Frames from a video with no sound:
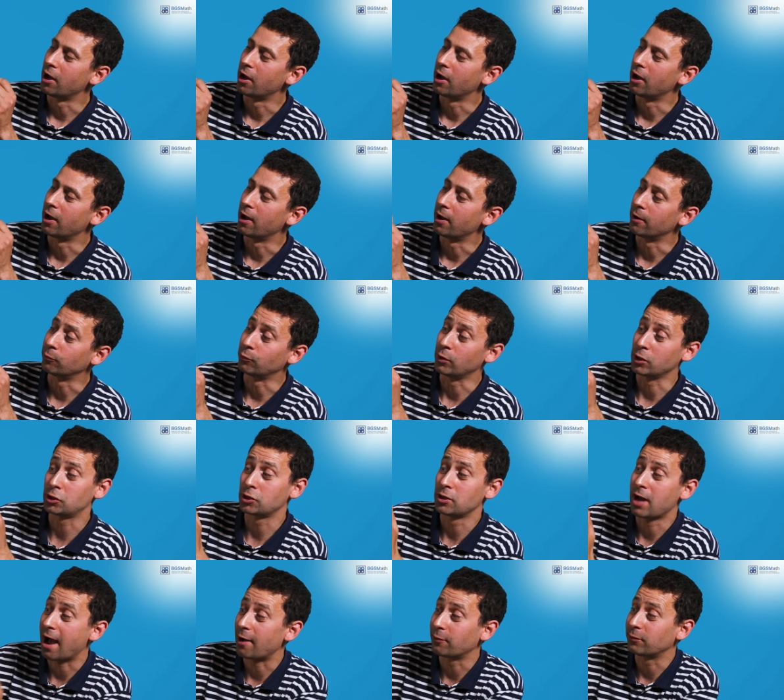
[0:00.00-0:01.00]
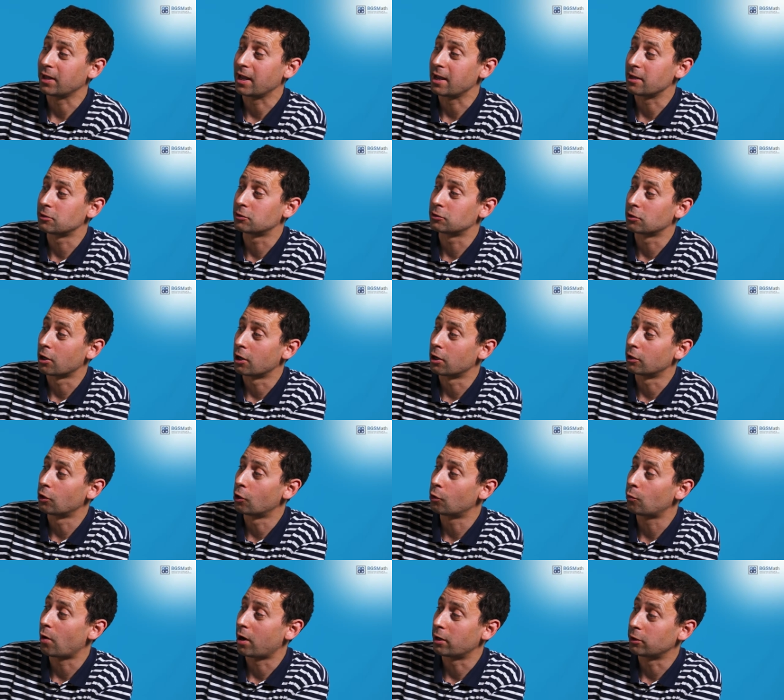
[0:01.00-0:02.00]
uh, which nowadays uh,
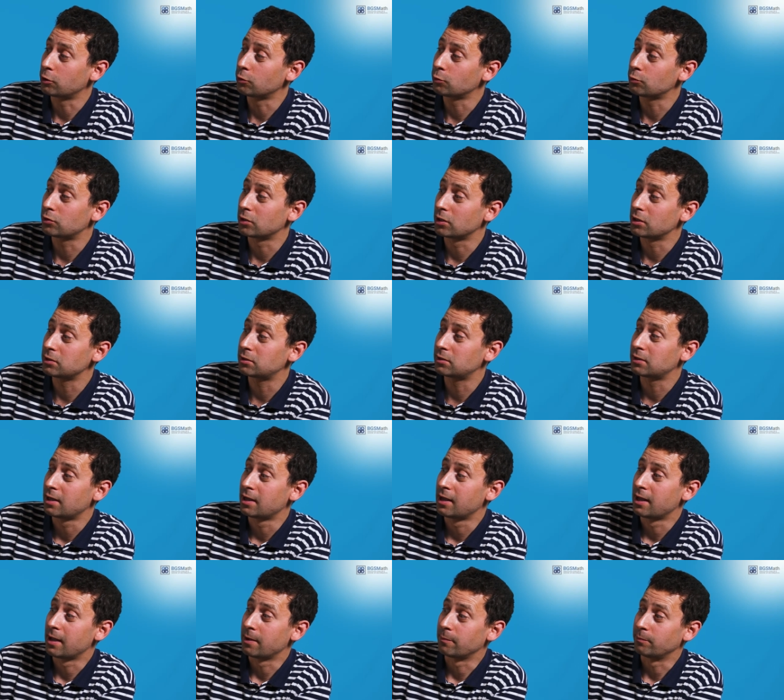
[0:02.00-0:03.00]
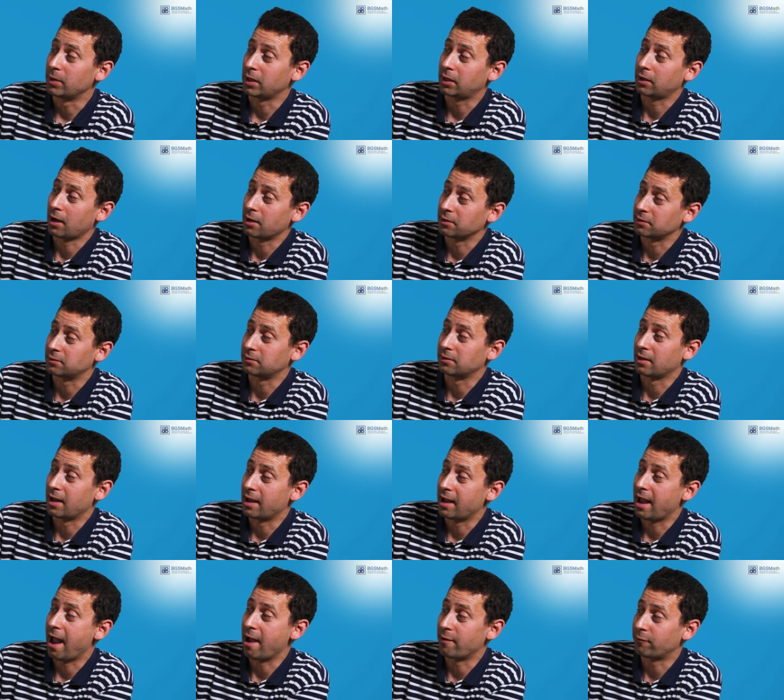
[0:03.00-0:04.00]
no one uses because
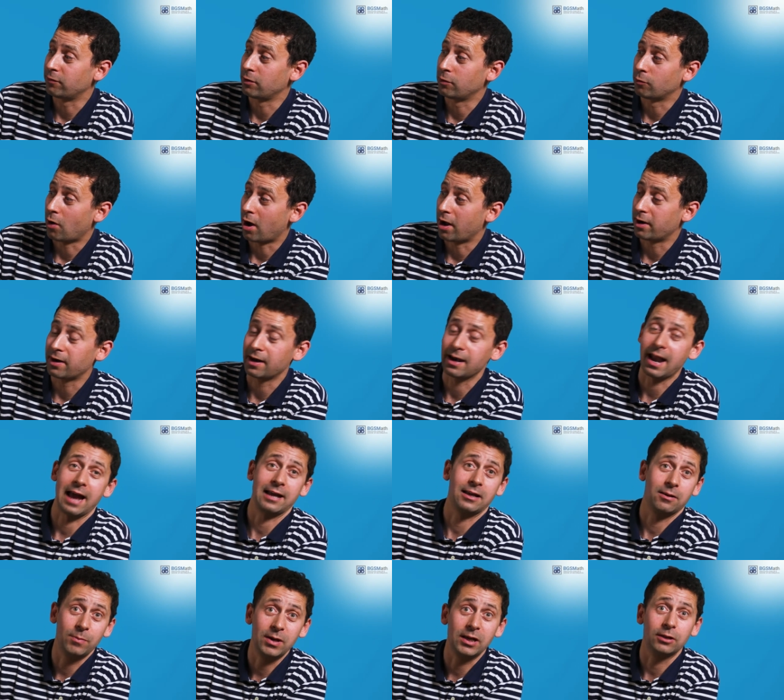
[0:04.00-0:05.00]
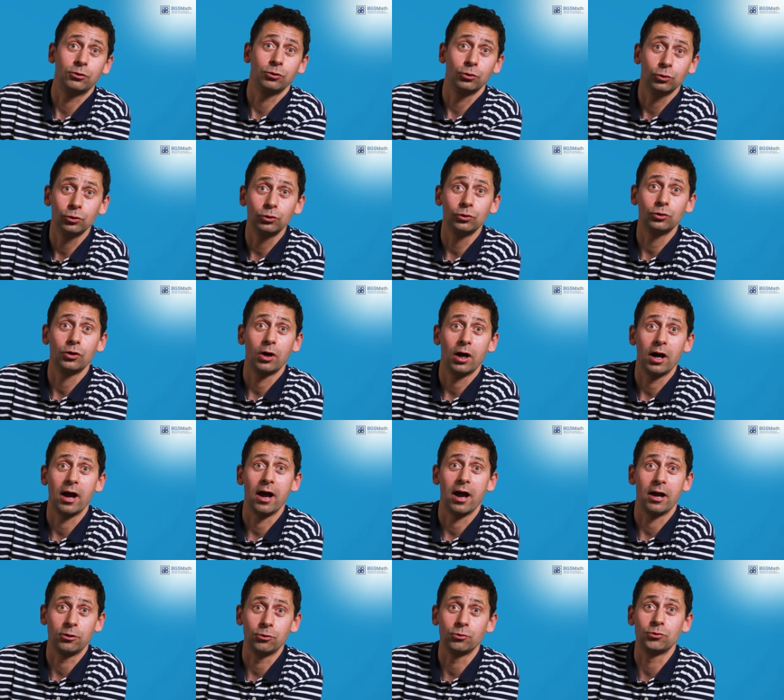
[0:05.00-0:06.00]
uh, everyone, like me too,
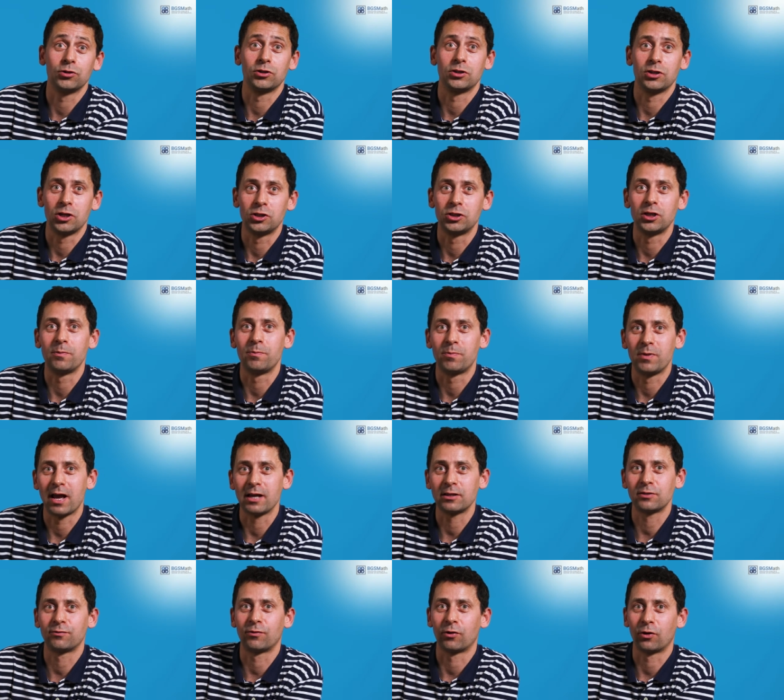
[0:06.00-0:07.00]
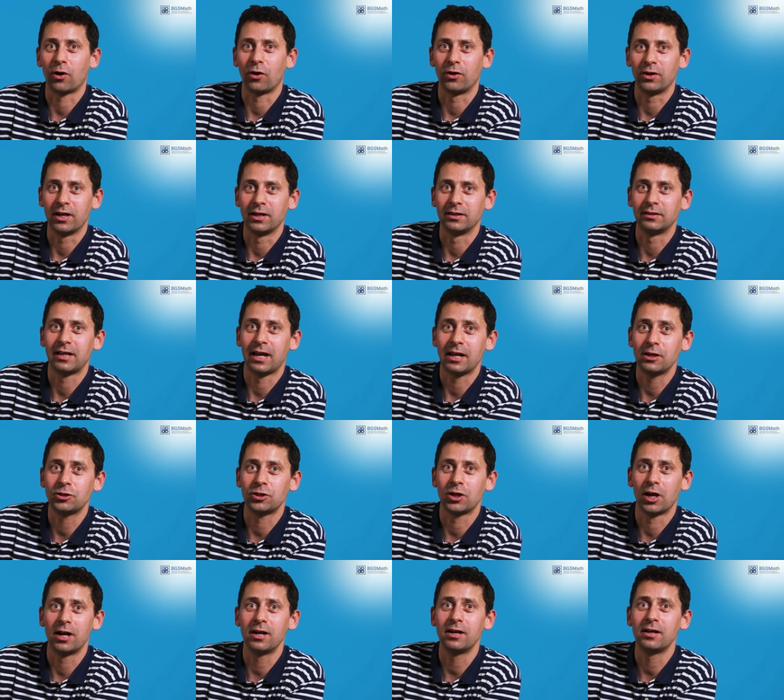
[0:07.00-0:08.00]
uh, uses the GPS for
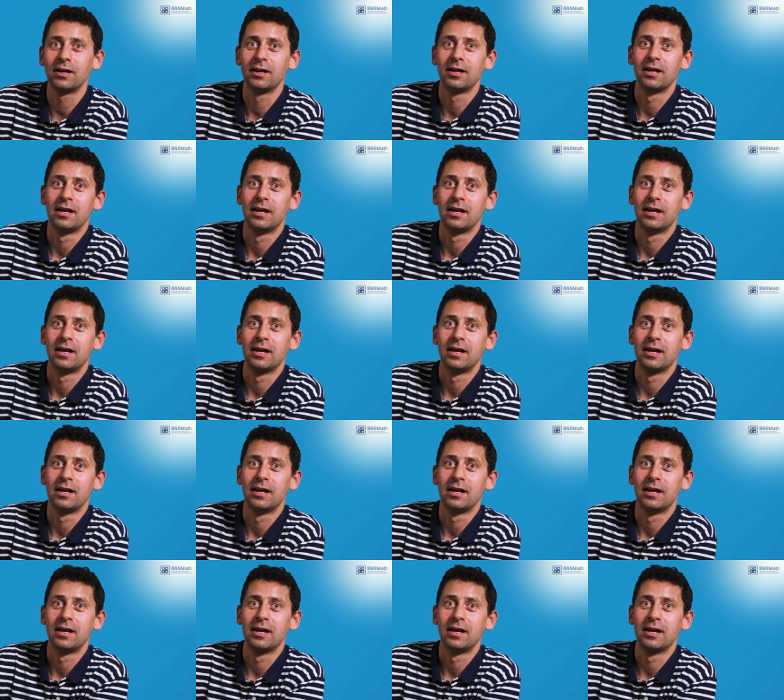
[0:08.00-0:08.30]
orientation.